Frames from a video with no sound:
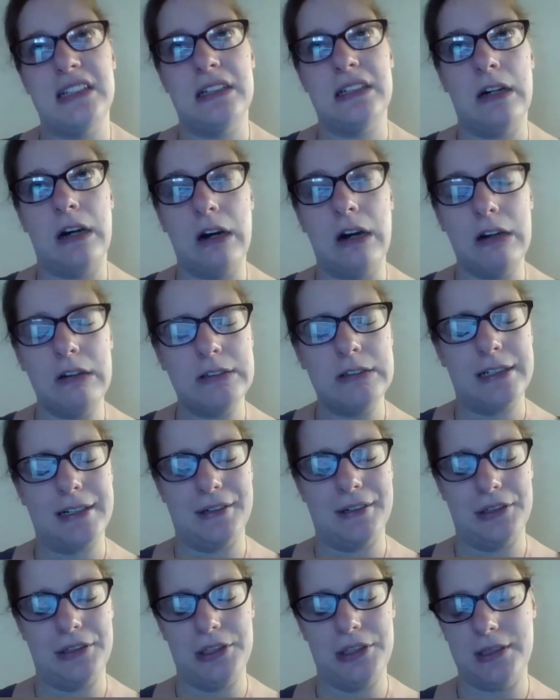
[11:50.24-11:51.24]
in
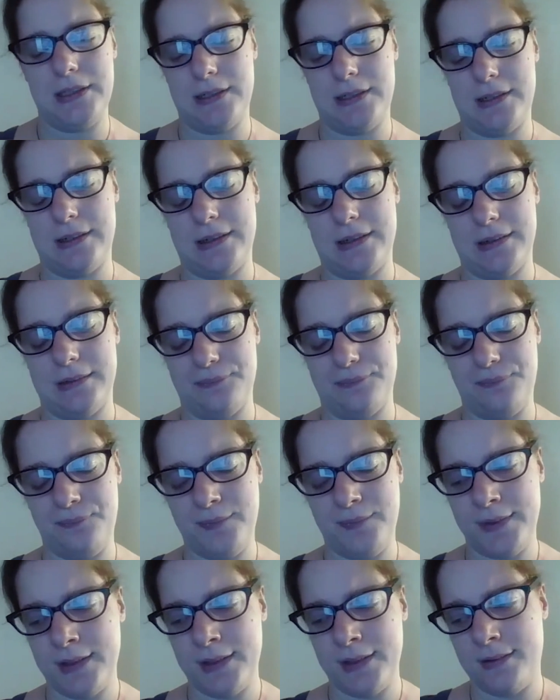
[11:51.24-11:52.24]
college, um,
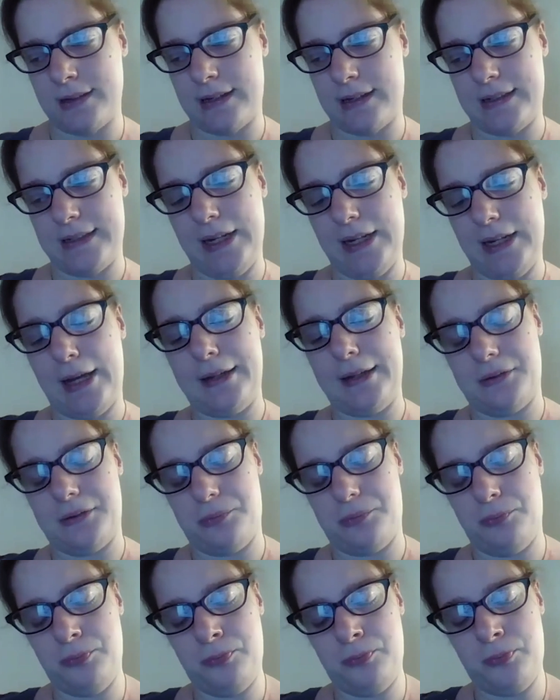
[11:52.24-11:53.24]
I had
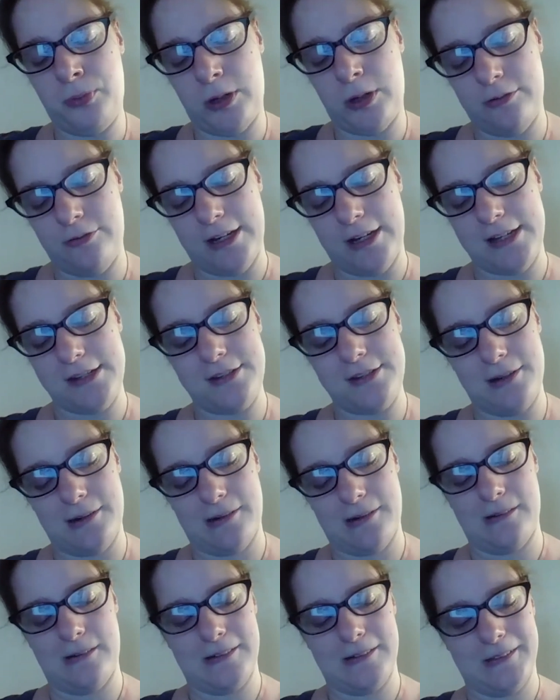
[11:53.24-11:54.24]
a
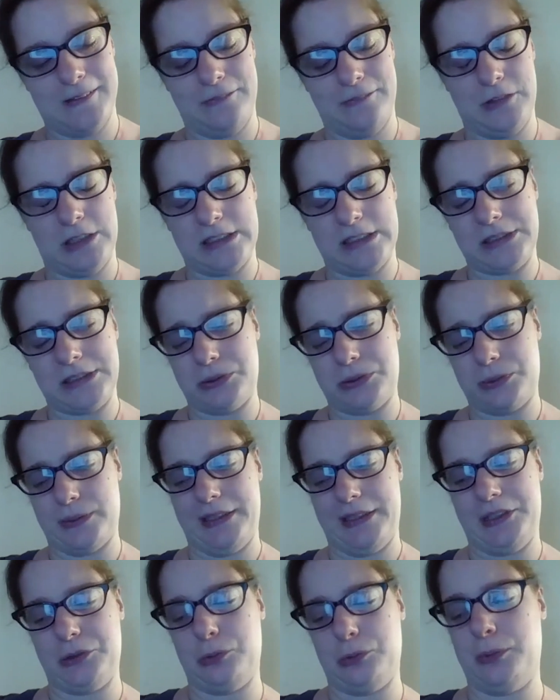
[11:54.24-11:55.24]
professor, um, Dr.
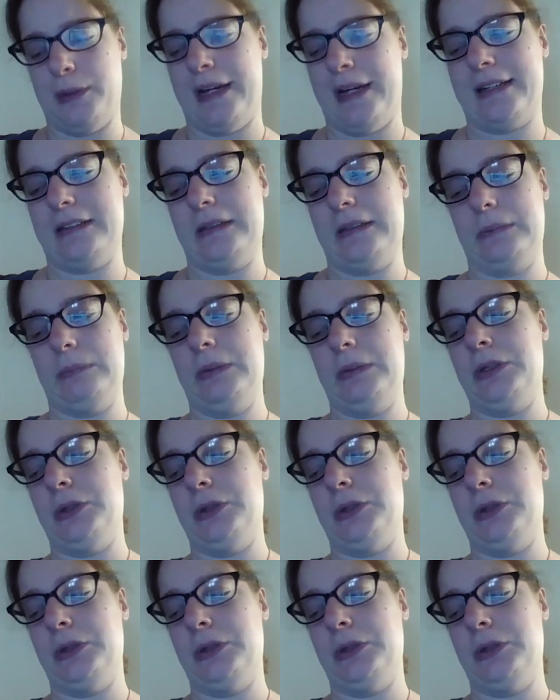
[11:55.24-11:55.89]
Rachel Peckham,